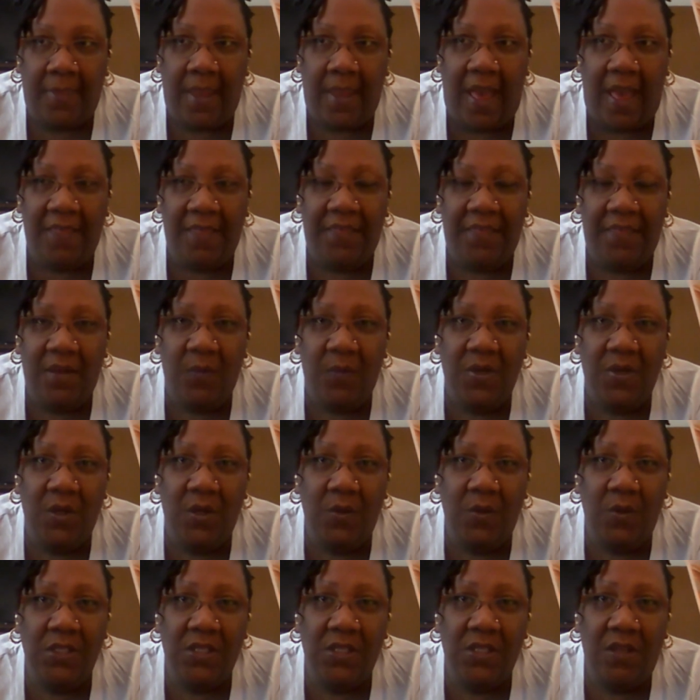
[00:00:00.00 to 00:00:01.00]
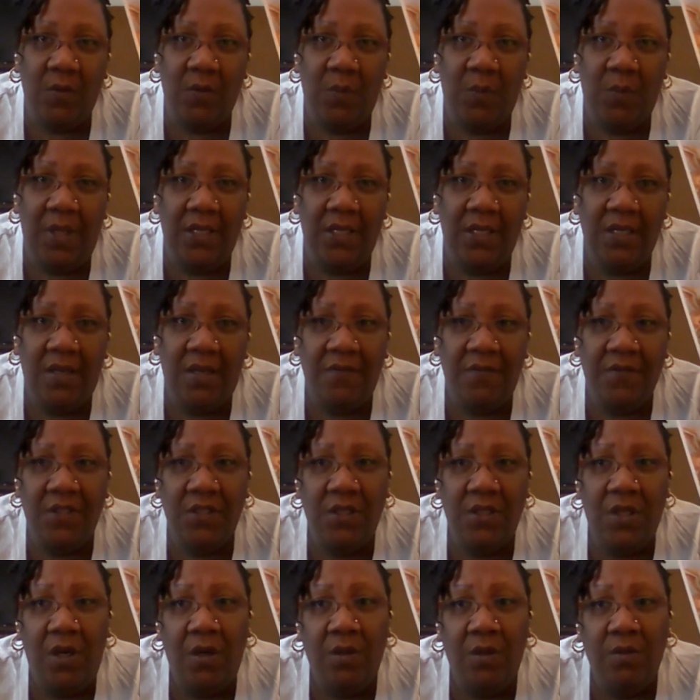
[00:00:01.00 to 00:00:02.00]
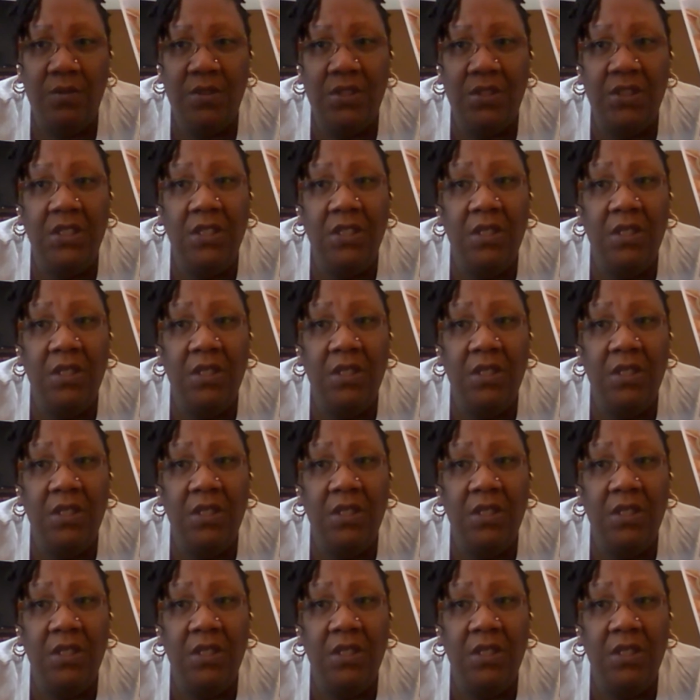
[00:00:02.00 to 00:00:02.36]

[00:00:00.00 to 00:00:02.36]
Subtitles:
I think we know each other well enough to know she